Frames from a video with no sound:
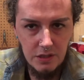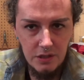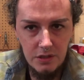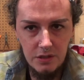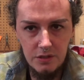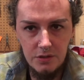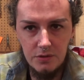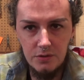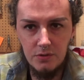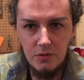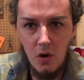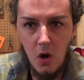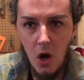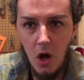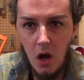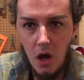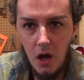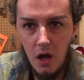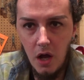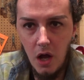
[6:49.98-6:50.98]
you
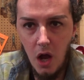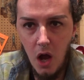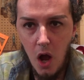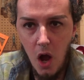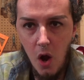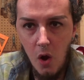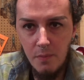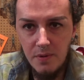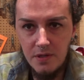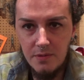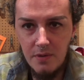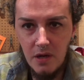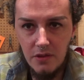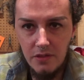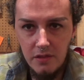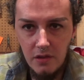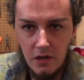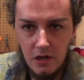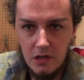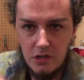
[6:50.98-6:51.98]
open your
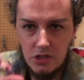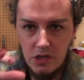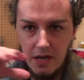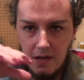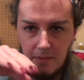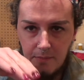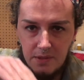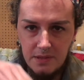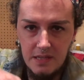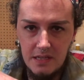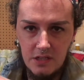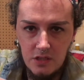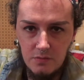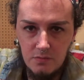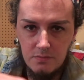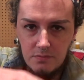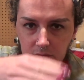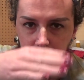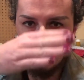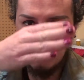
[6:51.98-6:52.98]
mouth large, but then
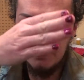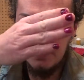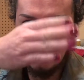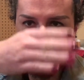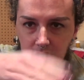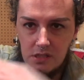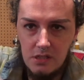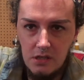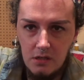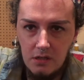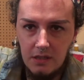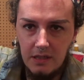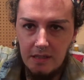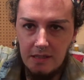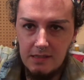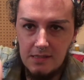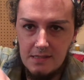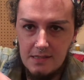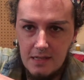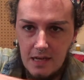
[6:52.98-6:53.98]
you put your tongue
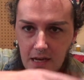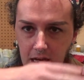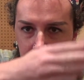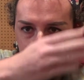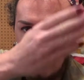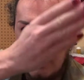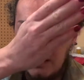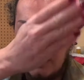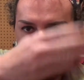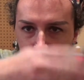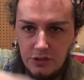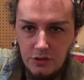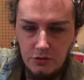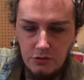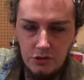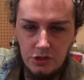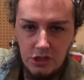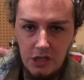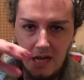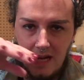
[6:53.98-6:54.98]
in a
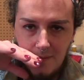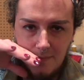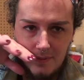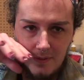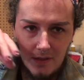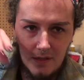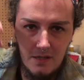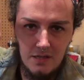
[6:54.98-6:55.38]
U shape,